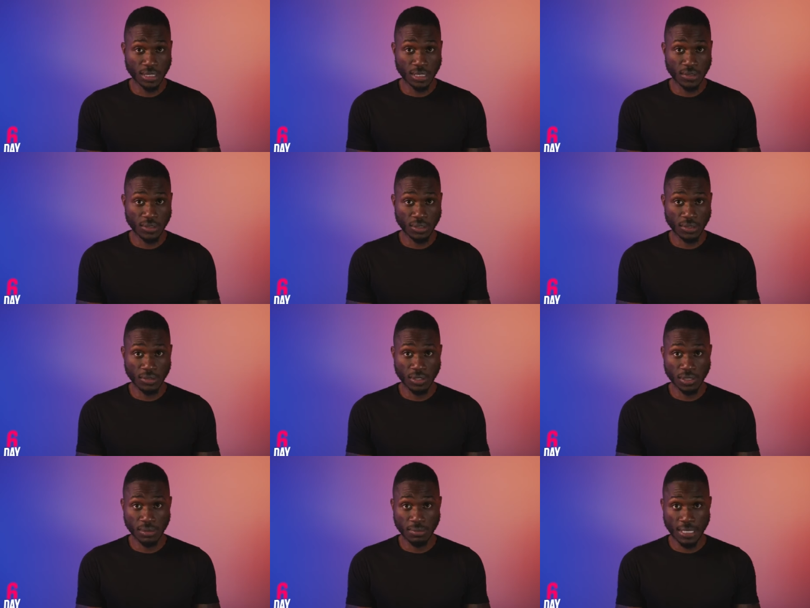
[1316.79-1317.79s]
I started
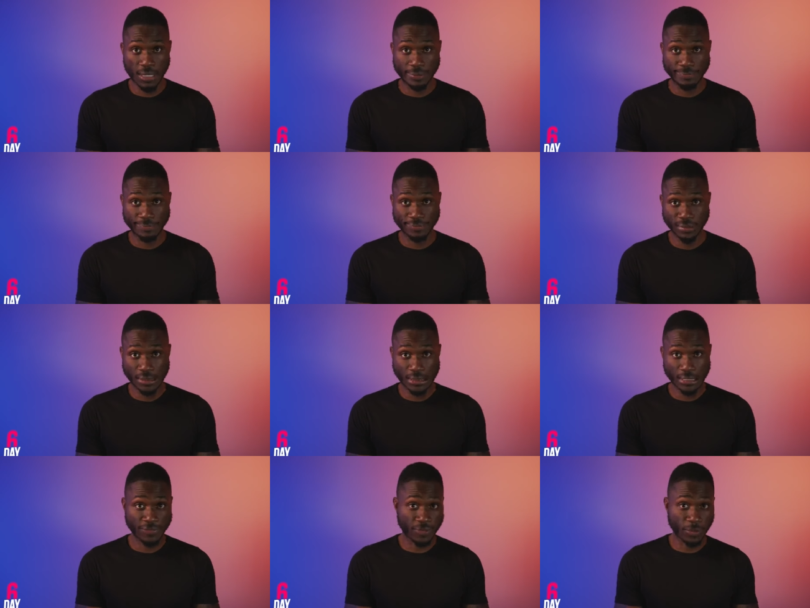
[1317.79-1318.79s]
thinking about
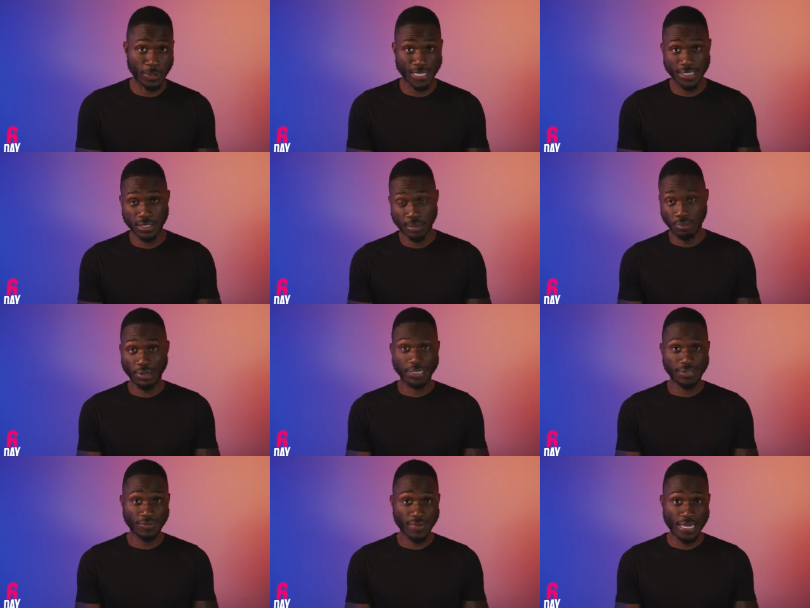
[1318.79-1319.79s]
different ways to break
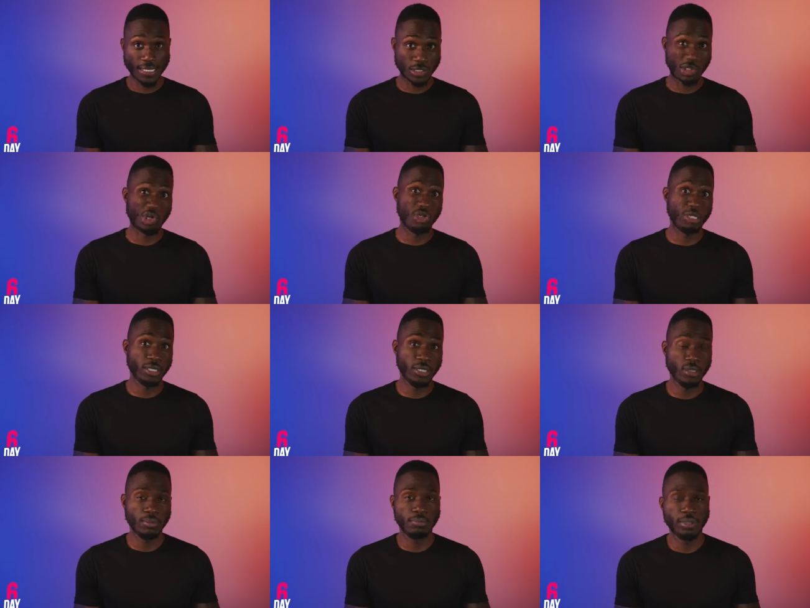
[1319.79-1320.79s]
the fast
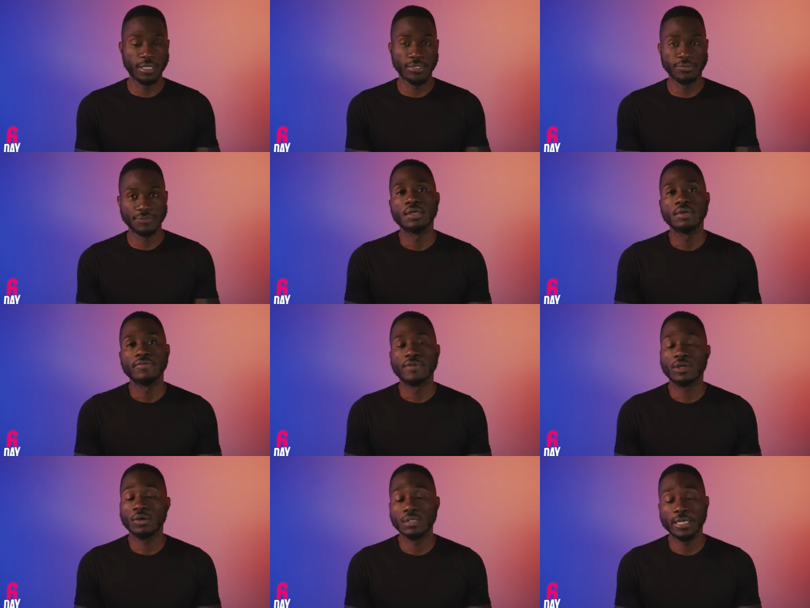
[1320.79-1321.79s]
earlier, but
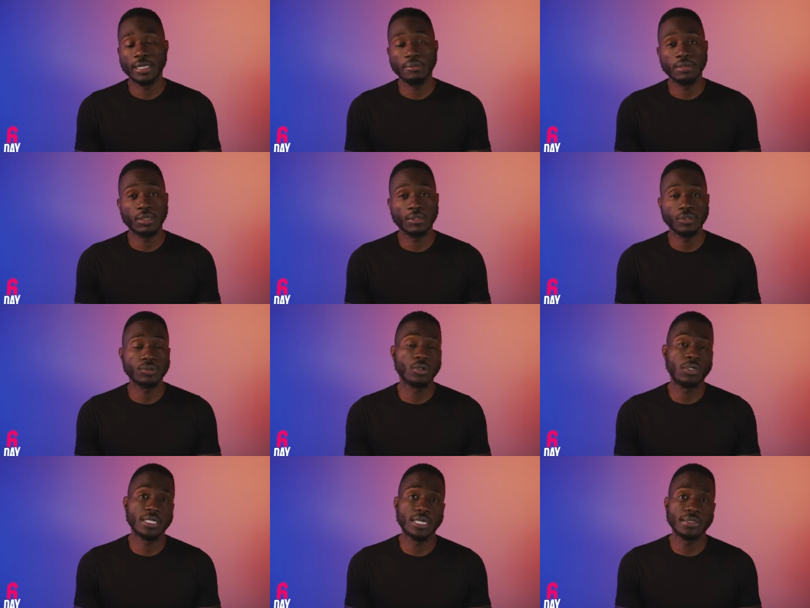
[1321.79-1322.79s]
fuck all that. I'm not gonna do
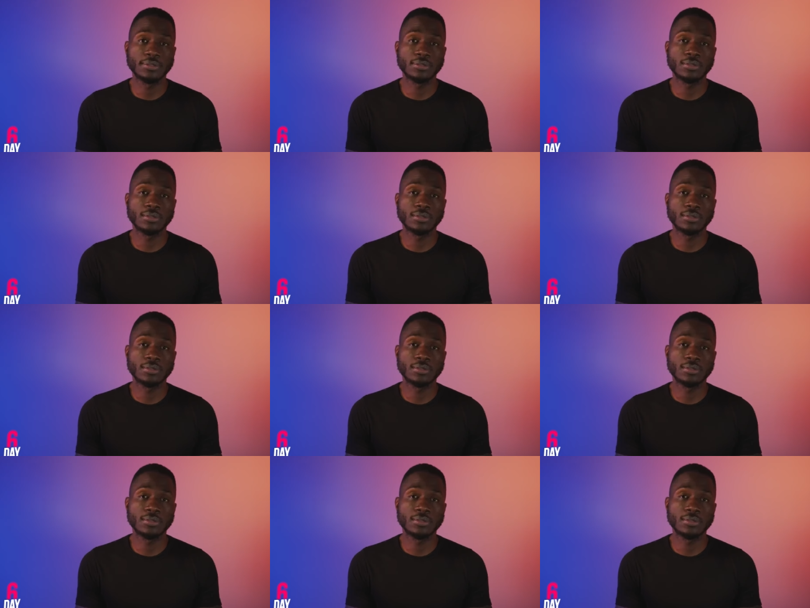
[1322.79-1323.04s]
all that.